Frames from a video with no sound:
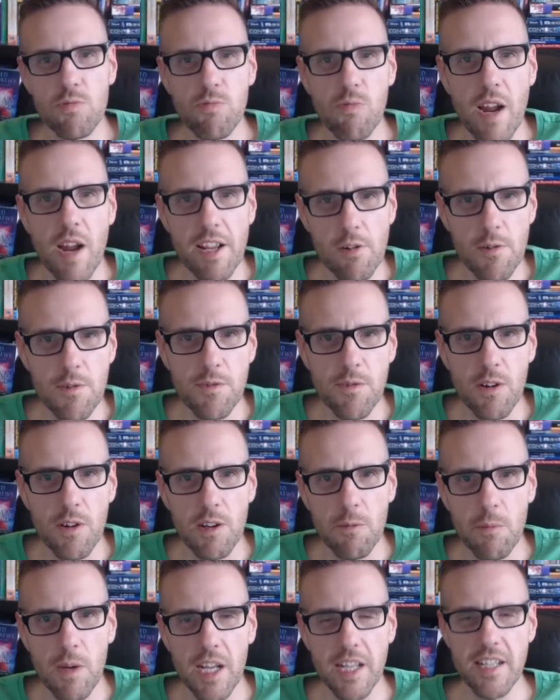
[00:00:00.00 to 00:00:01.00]
writer
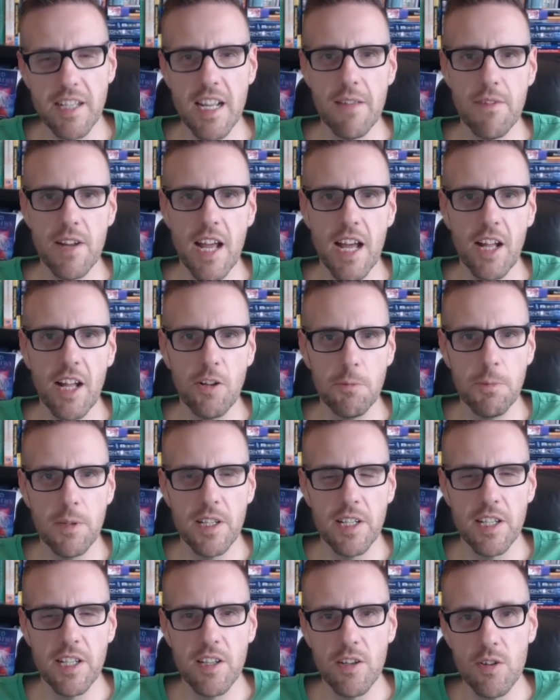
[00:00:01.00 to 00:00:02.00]
friend of mine, David
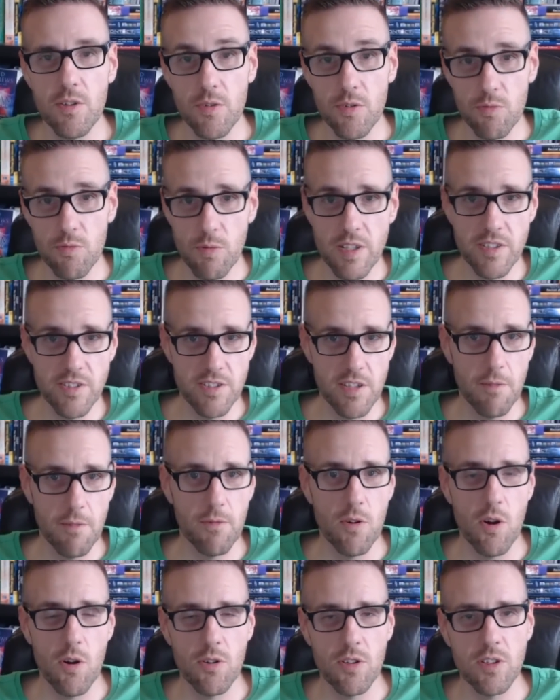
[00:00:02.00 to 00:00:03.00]
Halpin, who's written
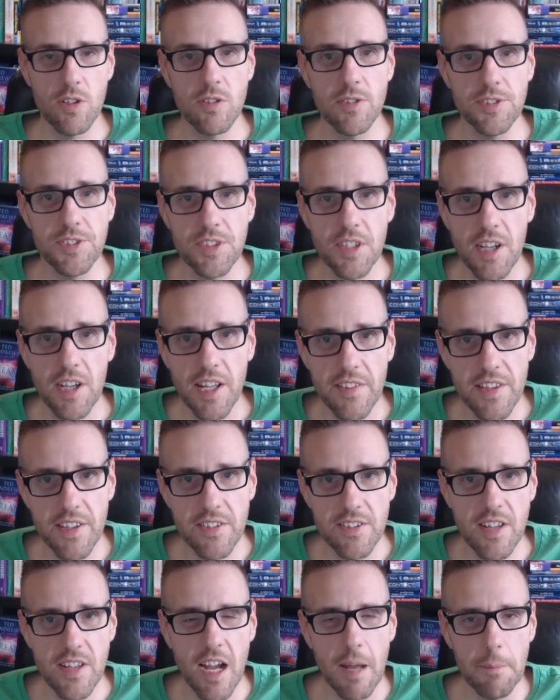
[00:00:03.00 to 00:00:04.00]
several articles on
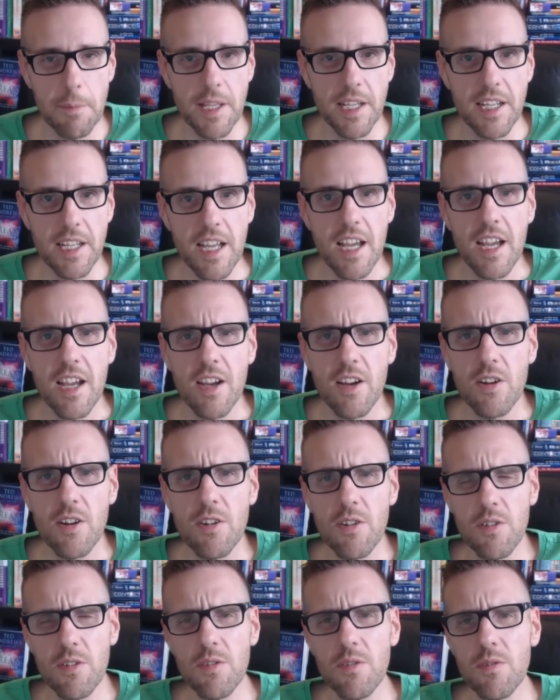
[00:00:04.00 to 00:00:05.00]
this topic,
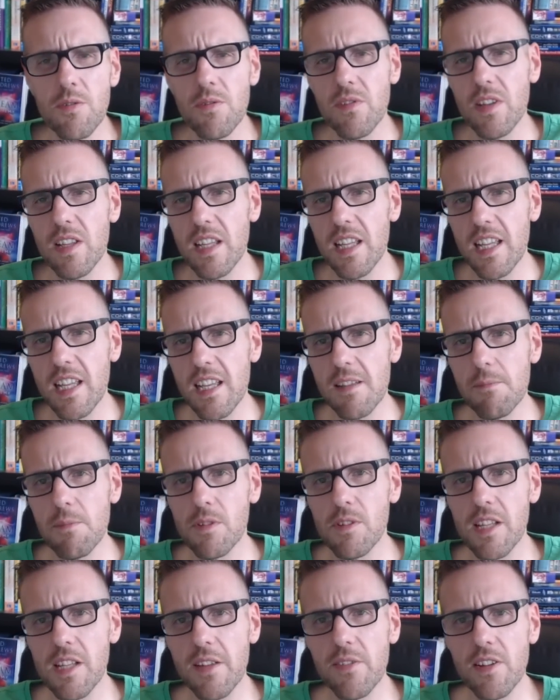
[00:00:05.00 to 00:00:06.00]
he
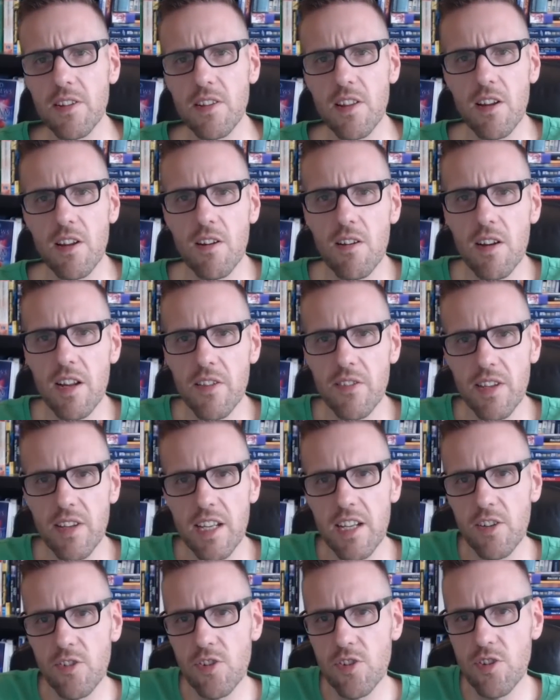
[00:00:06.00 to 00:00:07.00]
believes that there is a
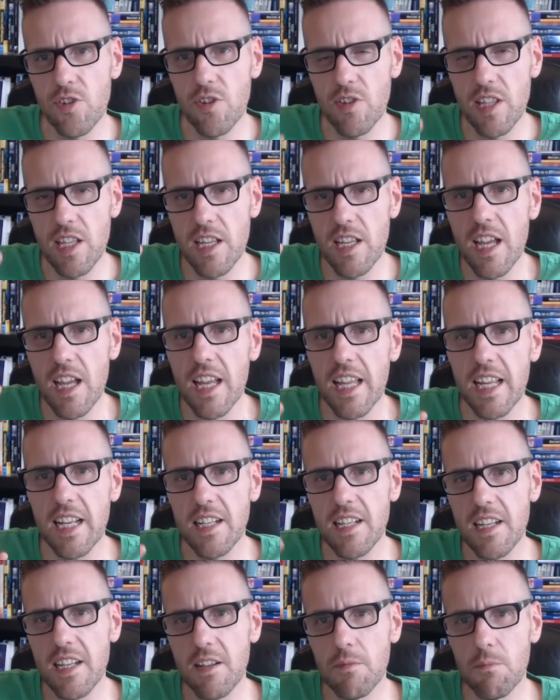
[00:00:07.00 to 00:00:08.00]
connection to the
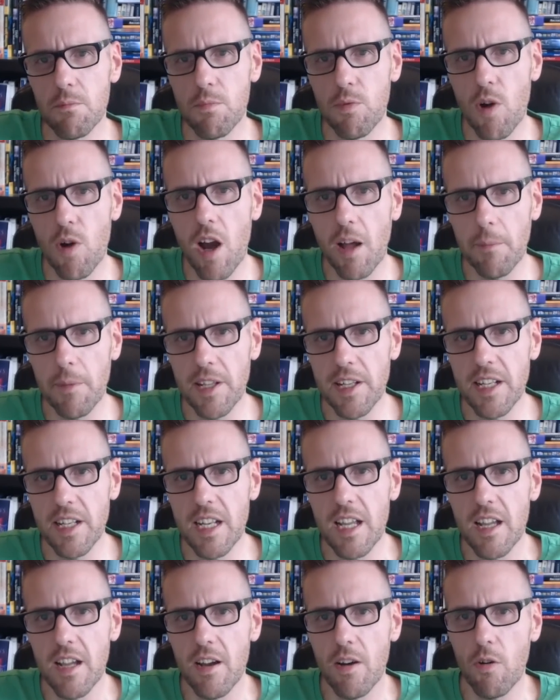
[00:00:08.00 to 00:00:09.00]
Indian
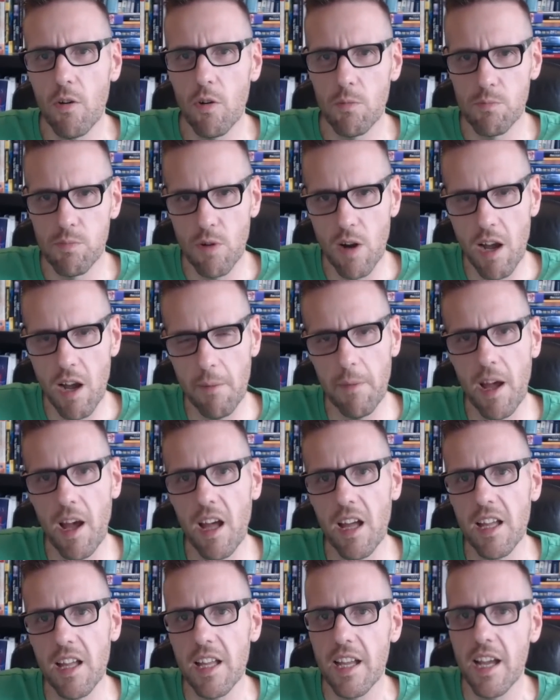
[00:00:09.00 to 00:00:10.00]
Brahmin or
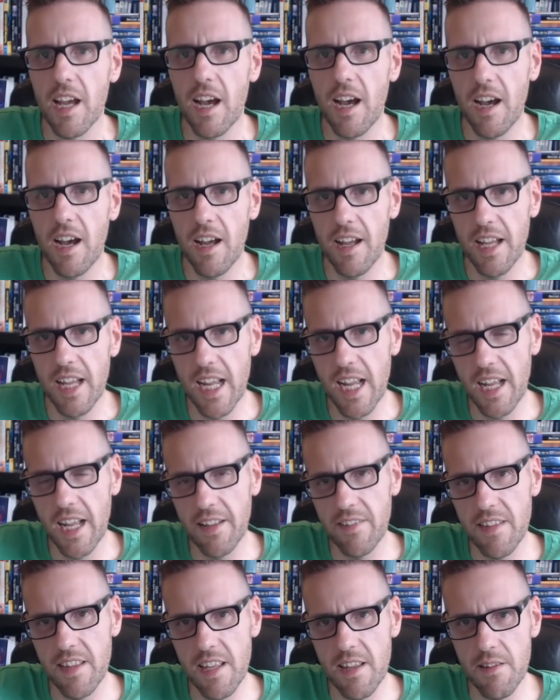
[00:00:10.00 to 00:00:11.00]
Brahma,
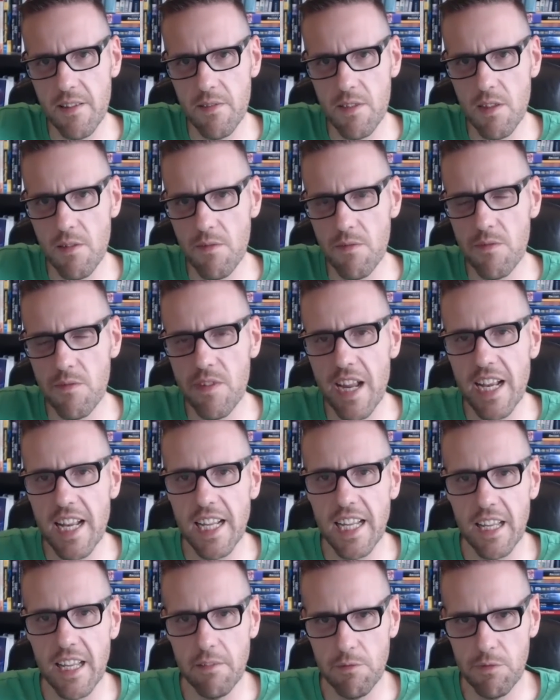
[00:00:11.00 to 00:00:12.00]
and the
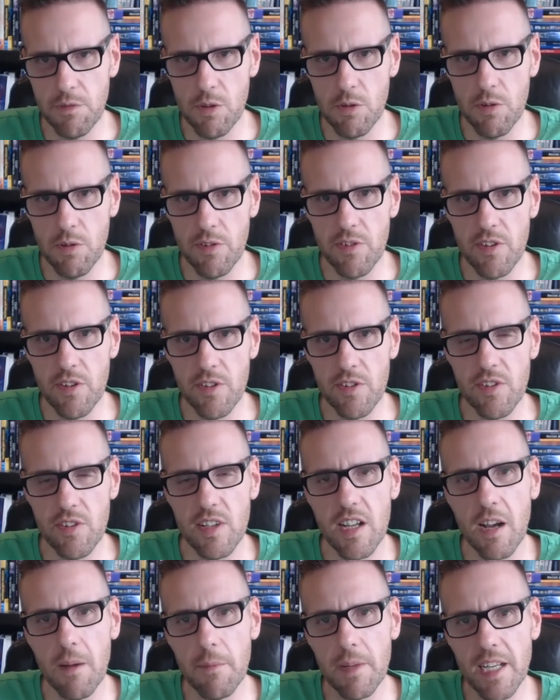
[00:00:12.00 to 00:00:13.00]
Vedic influences
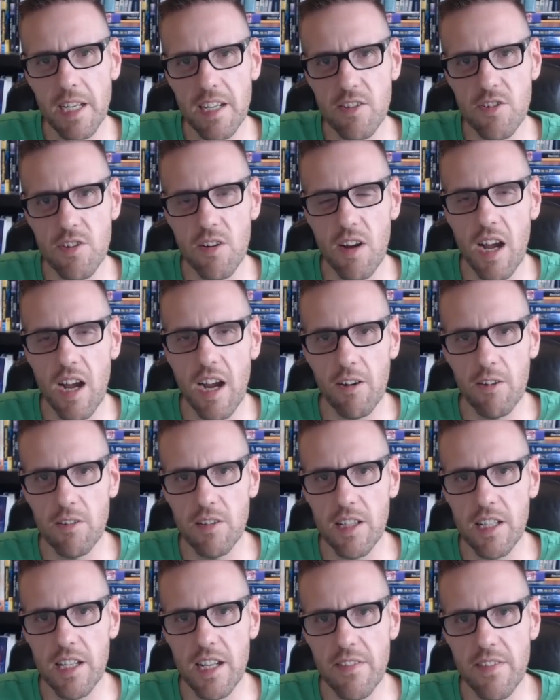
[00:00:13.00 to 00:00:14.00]
coming into
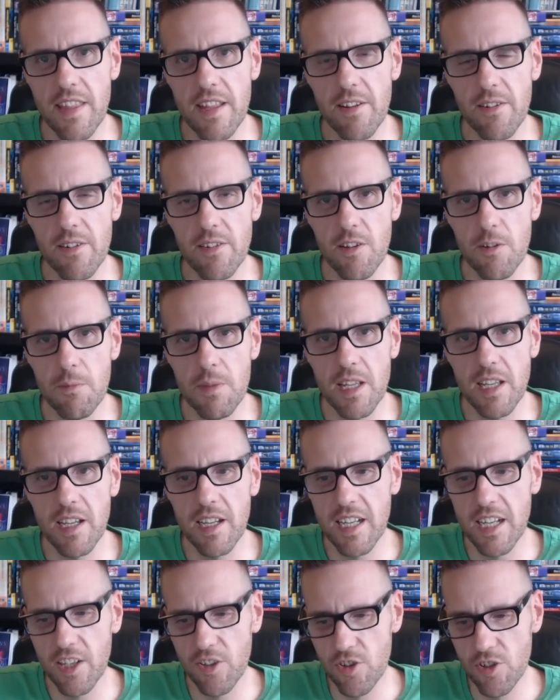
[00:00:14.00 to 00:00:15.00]
Ireland, and there being a
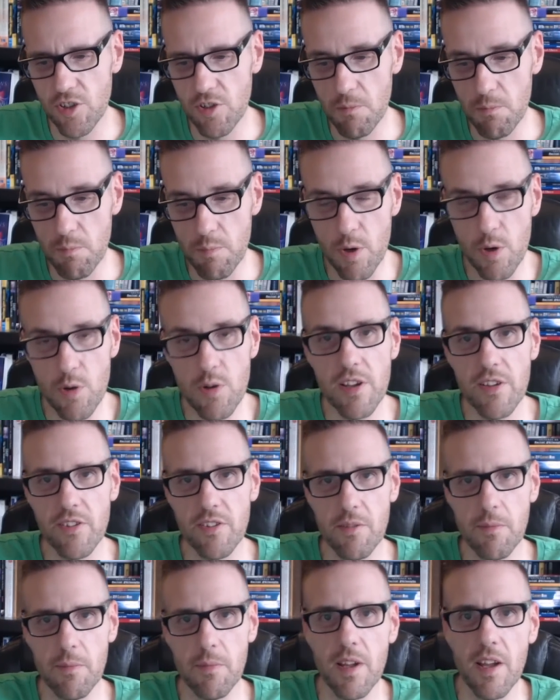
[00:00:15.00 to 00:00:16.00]
connection to
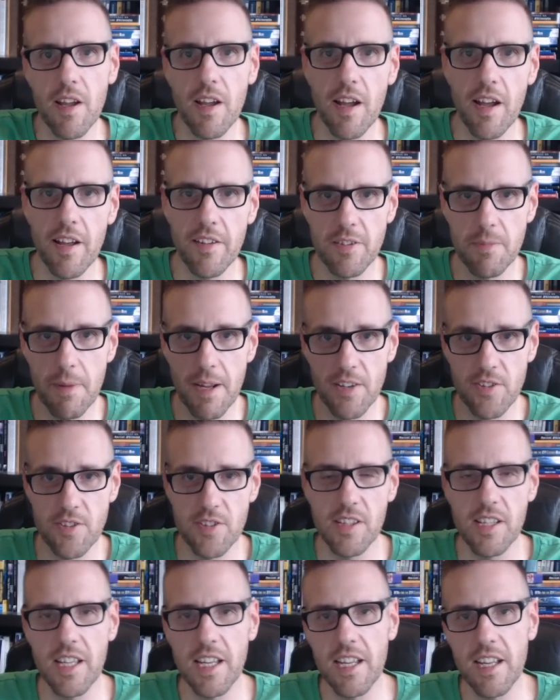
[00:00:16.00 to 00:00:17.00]
Buddhism,
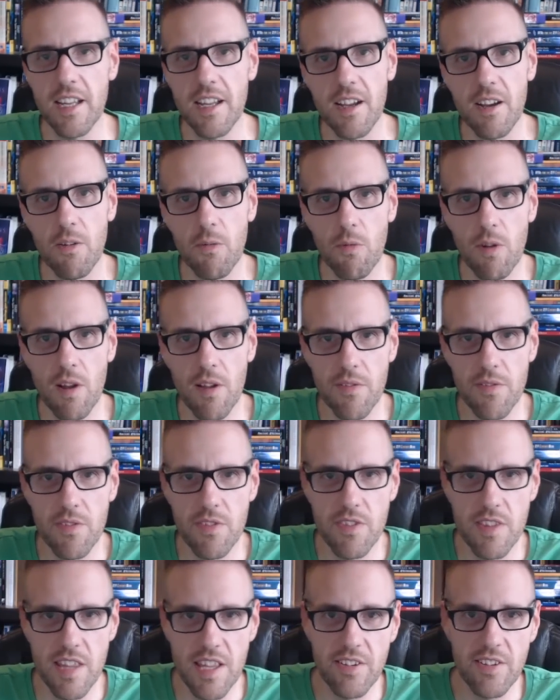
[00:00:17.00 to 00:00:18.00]
especially with
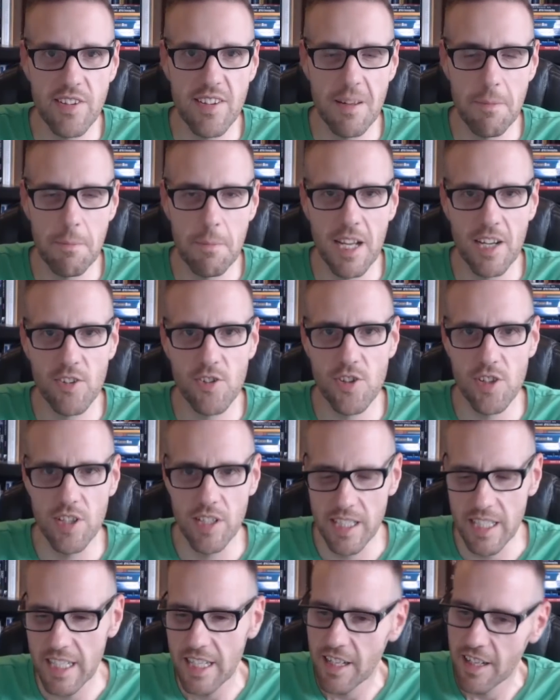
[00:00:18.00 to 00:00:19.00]
this depiction,